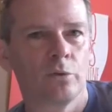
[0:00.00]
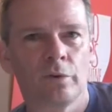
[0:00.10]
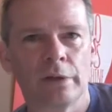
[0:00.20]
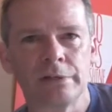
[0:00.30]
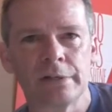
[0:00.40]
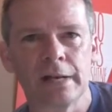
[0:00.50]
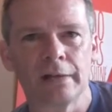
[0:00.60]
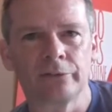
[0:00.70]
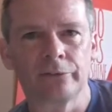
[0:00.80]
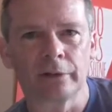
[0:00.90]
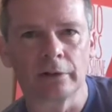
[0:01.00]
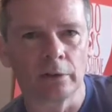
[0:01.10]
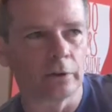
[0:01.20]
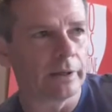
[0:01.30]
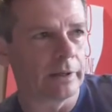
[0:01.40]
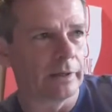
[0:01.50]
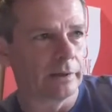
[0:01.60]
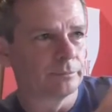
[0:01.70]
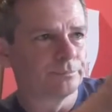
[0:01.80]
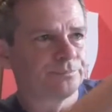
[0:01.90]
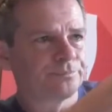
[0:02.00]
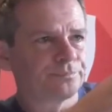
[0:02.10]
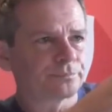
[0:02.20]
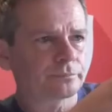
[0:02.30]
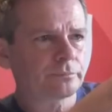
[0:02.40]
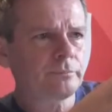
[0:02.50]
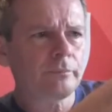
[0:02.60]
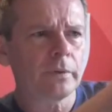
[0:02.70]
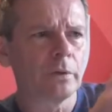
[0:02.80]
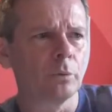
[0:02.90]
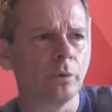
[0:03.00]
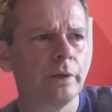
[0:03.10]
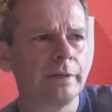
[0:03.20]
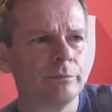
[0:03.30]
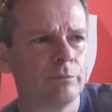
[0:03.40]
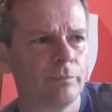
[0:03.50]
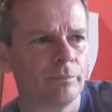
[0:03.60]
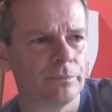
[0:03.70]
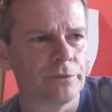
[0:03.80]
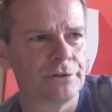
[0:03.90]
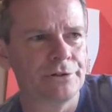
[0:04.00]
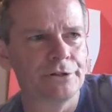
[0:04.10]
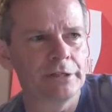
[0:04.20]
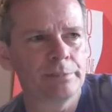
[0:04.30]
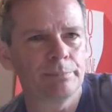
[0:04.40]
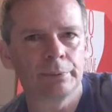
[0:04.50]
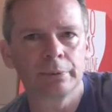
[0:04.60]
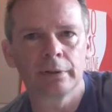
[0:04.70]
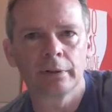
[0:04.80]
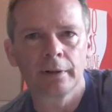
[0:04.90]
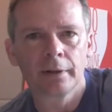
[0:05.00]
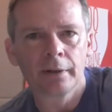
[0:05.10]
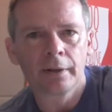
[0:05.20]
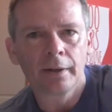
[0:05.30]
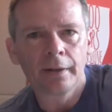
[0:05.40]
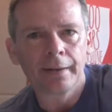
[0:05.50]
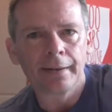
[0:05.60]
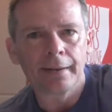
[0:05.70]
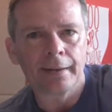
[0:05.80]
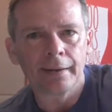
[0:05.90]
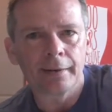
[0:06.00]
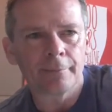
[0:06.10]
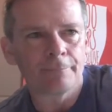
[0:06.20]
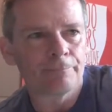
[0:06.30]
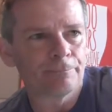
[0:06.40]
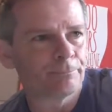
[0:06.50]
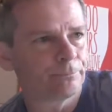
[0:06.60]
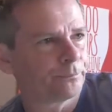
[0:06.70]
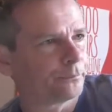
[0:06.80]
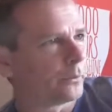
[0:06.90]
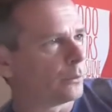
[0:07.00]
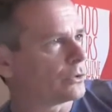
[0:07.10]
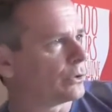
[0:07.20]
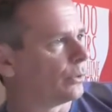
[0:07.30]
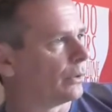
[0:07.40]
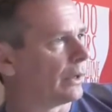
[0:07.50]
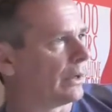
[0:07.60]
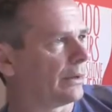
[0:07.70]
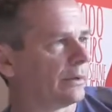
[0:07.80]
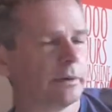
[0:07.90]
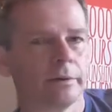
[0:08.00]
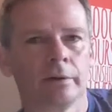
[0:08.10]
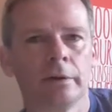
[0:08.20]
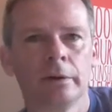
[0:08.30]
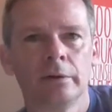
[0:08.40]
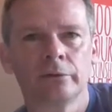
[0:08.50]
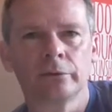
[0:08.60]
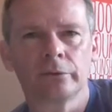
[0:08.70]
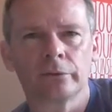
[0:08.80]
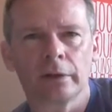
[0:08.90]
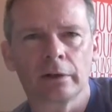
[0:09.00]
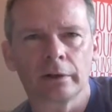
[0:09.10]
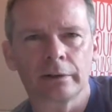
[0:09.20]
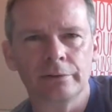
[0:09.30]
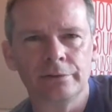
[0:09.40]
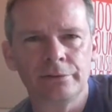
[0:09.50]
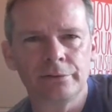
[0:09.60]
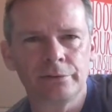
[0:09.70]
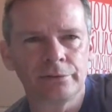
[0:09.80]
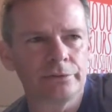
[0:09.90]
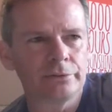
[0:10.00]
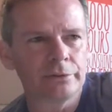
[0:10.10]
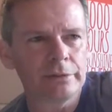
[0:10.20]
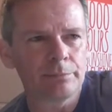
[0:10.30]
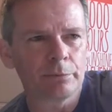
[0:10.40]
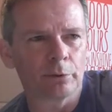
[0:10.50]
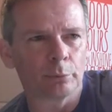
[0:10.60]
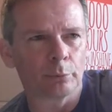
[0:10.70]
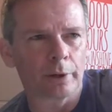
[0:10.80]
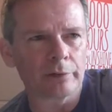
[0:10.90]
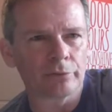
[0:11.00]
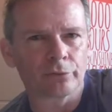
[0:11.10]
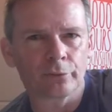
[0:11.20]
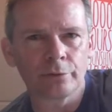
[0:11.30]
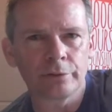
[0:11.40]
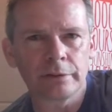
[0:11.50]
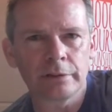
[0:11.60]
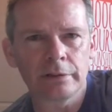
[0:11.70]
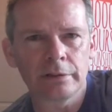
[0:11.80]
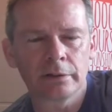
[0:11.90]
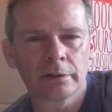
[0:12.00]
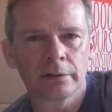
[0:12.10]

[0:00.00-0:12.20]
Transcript: Fantastic looking, really deep, what would you call that? I was going to say like a deep grapefruity